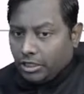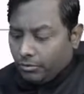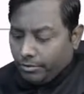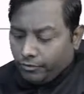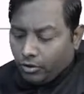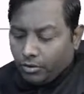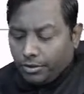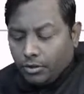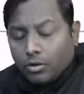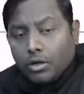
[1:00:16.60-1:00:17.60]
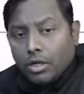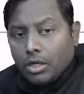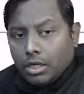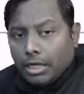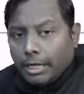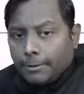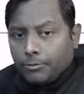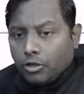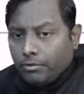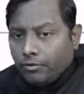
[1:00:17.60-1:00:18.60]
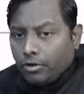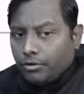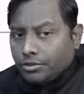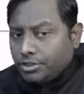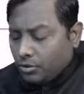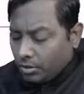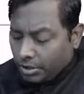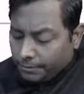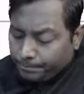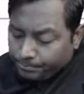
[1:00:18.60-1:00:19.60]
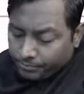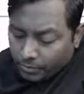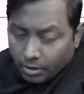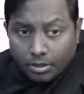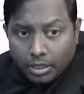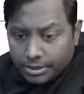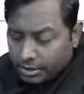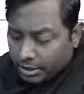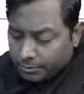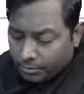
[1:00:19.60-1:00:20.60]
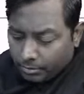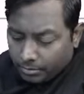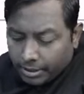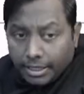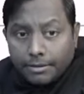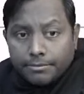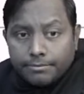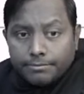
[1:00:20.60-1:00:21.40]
will be following your, they will be following your zero order. I think there is problem again.